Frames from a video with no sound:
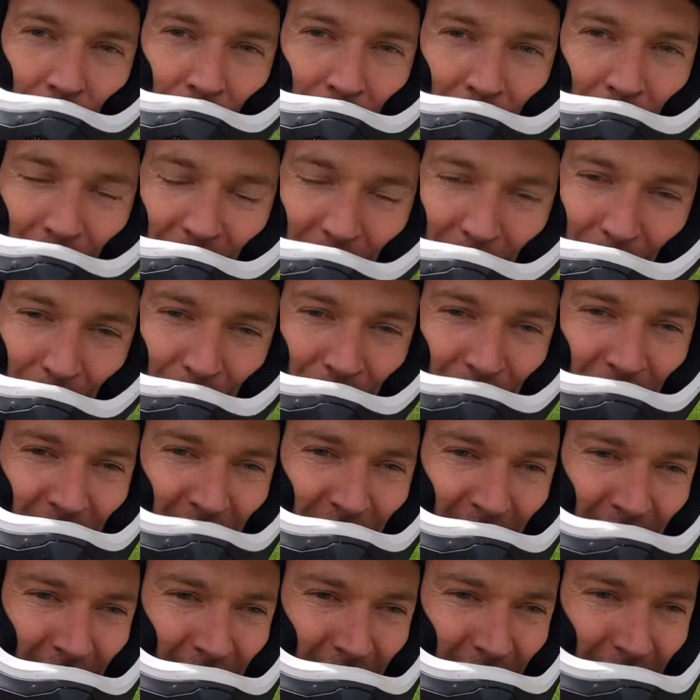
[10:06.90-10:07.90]
Well, that was
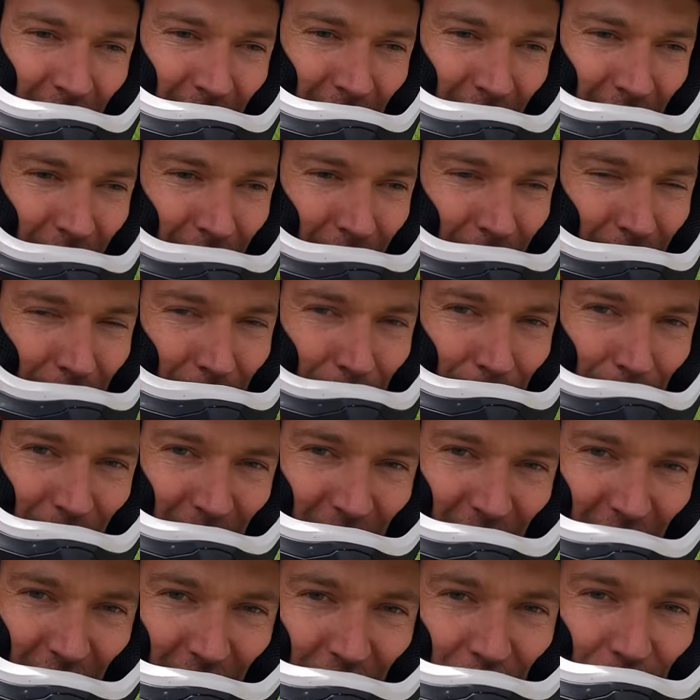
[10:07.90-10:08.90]
not my
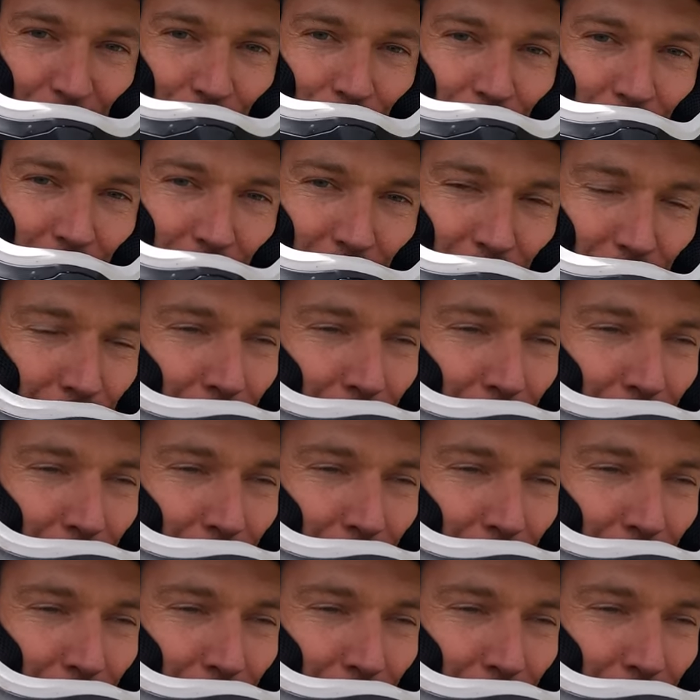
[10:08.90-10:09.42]
cleanest run so